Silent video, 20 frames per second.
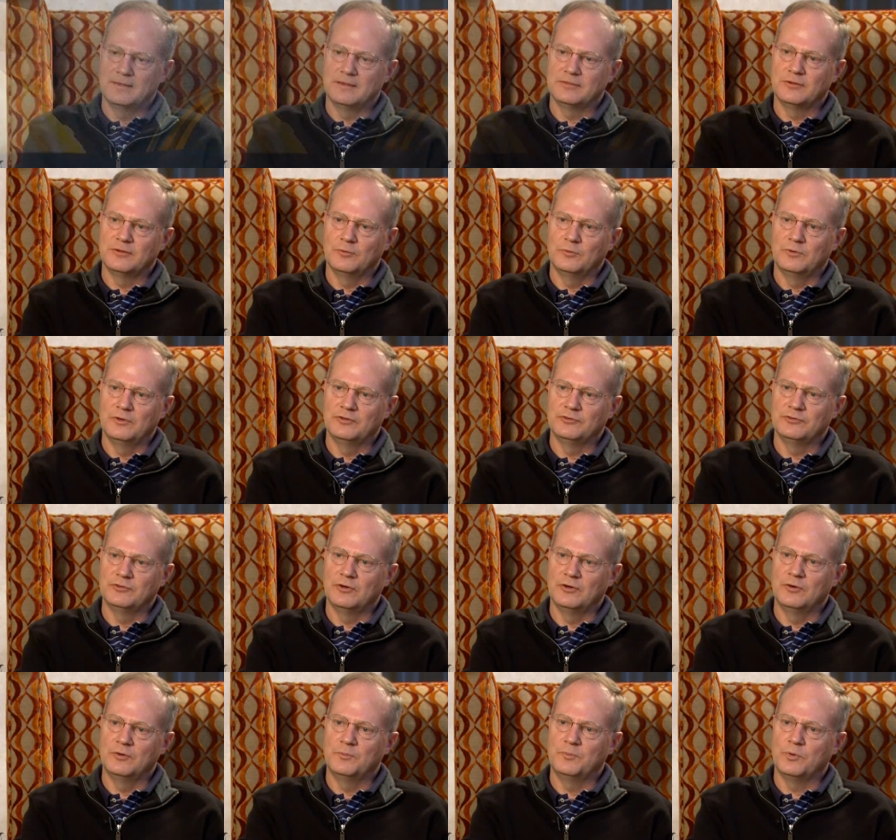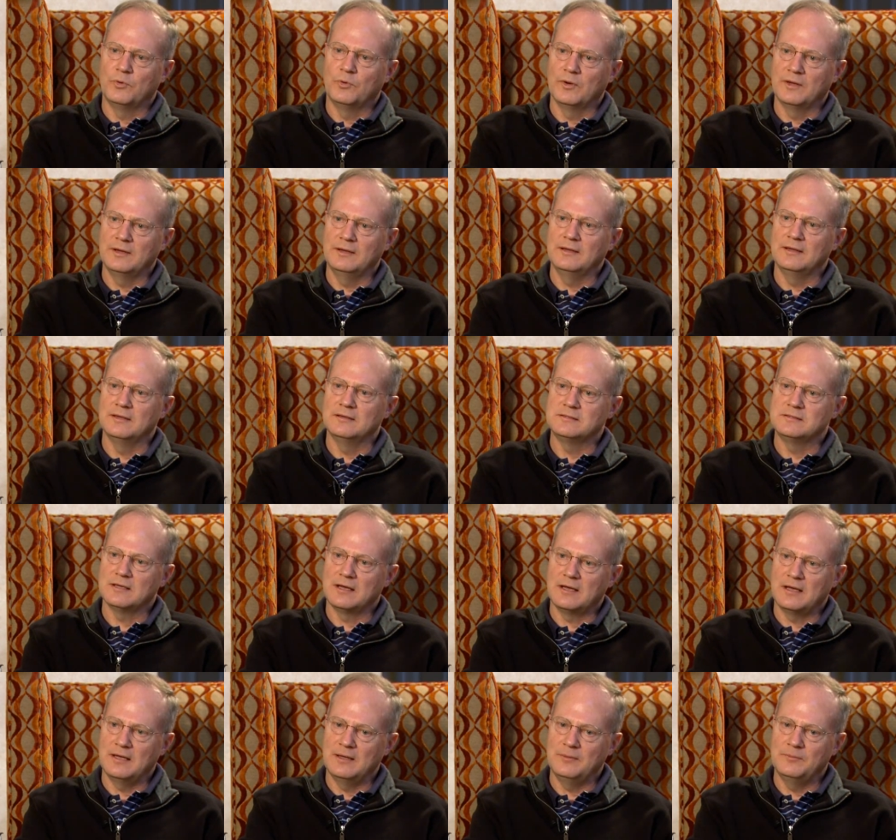There was no point in
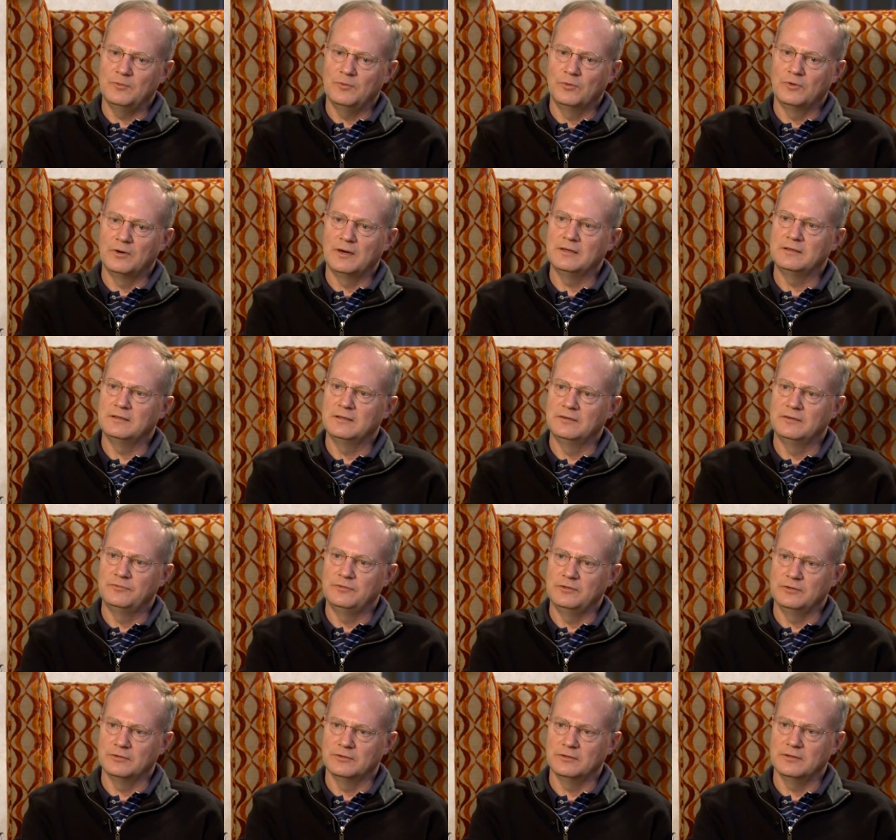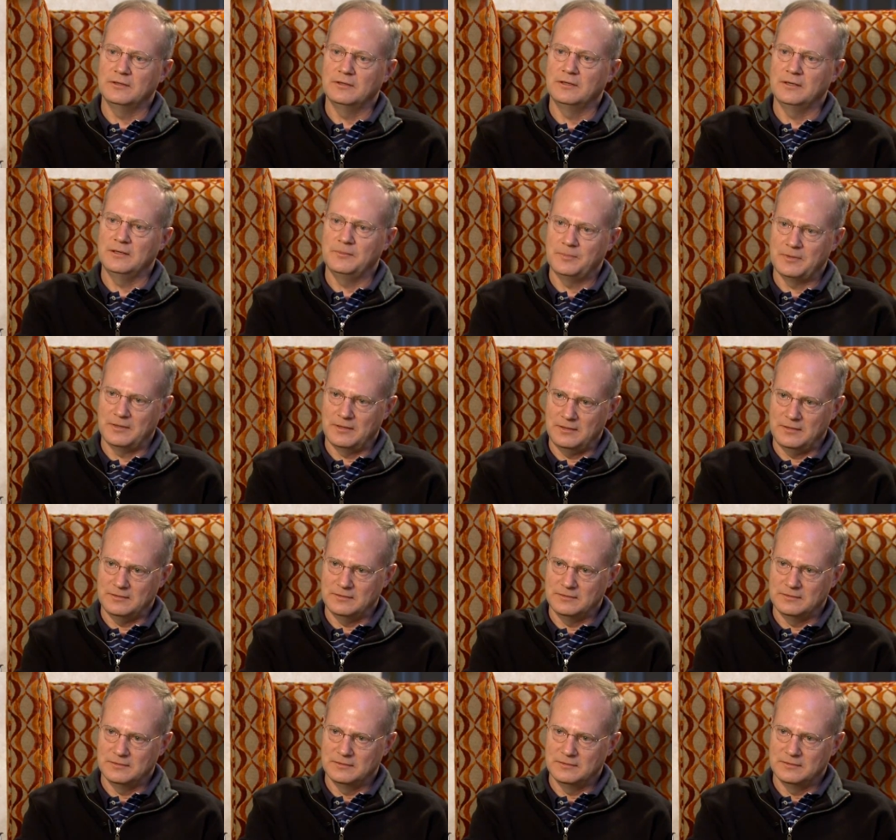time where I did feel any pain.